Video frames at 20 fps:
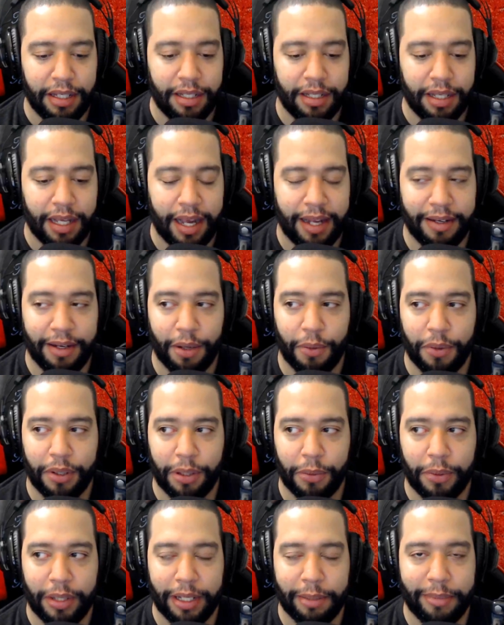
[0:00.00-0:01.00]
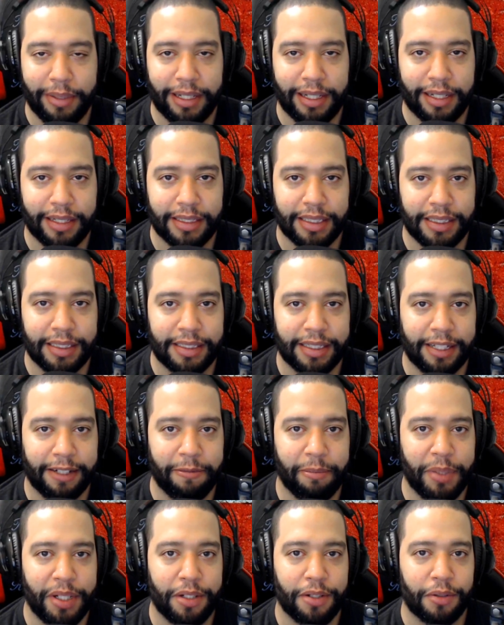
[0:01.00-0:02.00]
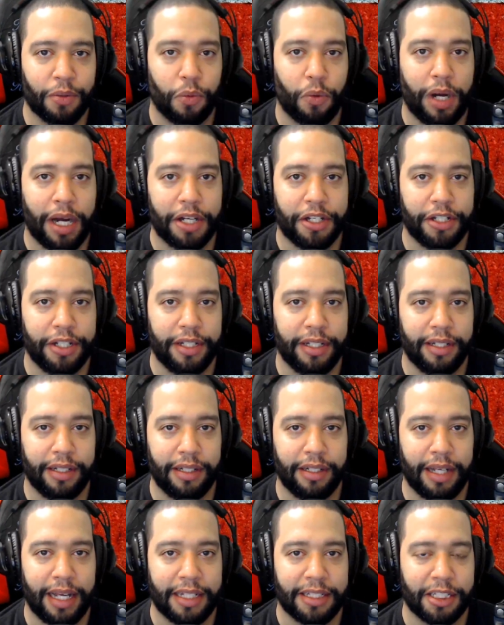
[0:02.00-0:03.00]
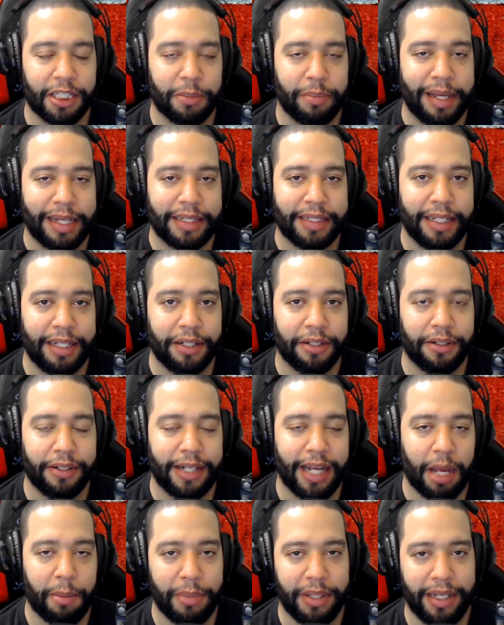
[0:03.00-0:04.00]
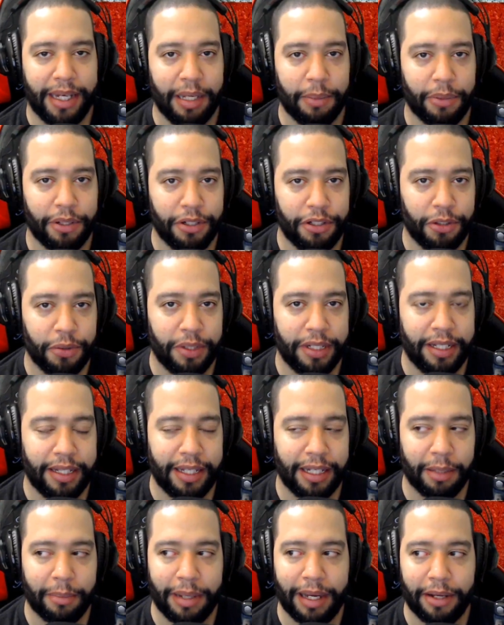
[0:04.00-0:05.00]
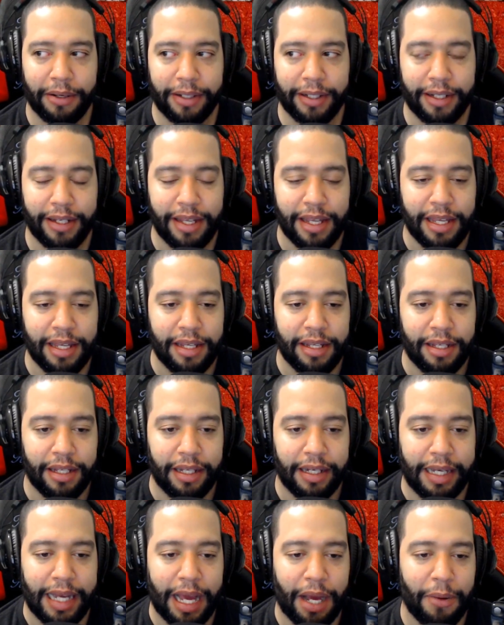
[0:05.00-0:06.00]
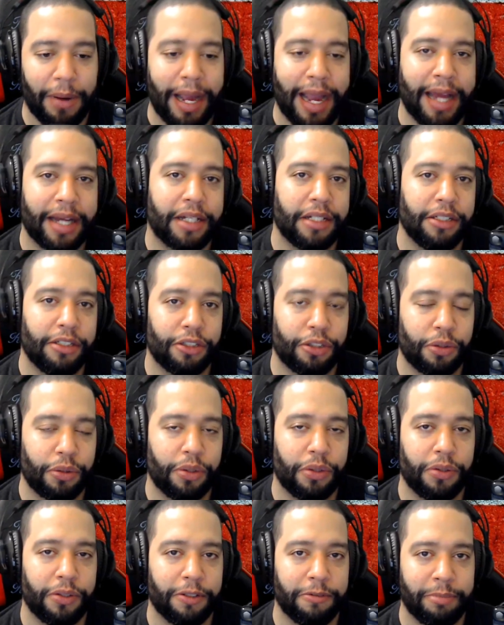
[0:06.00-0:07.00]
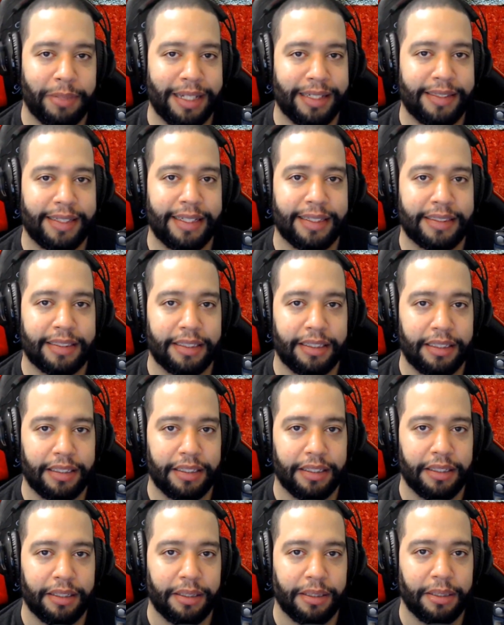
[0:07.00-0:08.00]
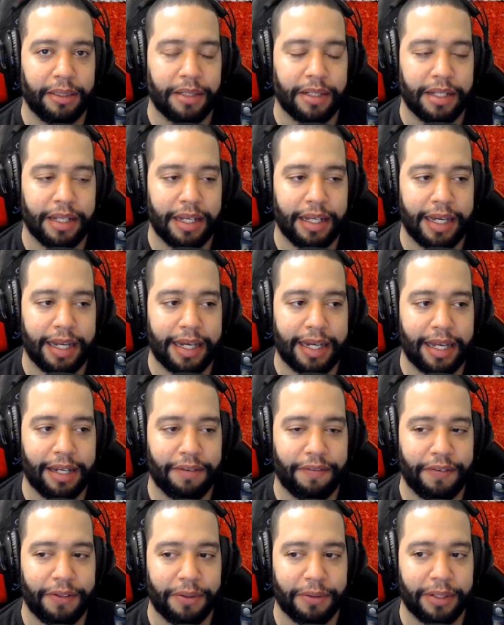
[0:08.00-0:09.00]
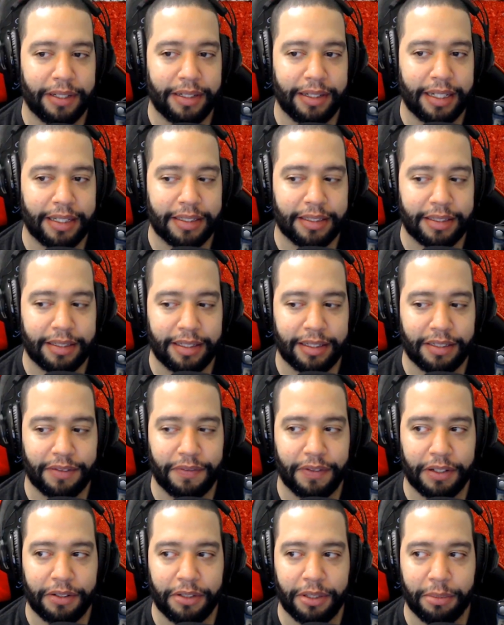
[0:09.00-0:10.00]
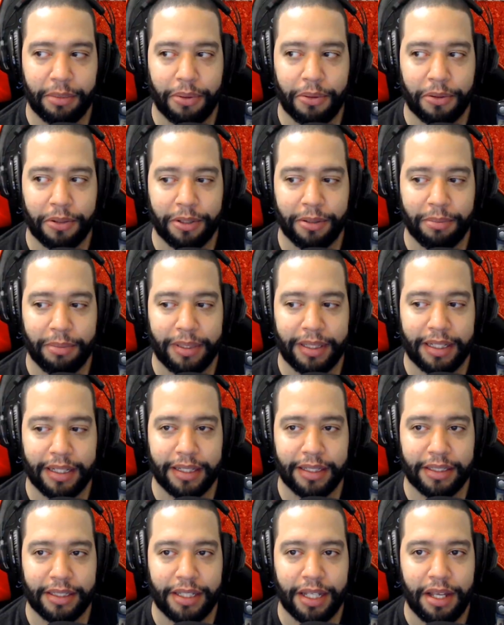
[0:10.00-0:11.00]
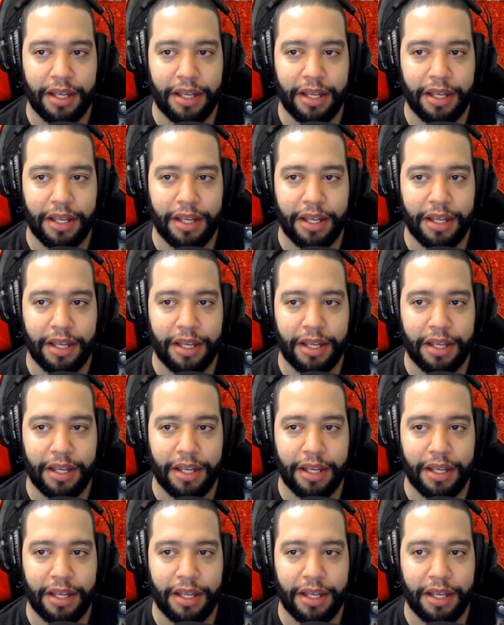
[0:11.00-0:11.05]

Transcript: And they went away because instead of me just watching as a spectator and not being able to do anything about it, now I had control of my destiny. And I kind of feel that that's very important, because,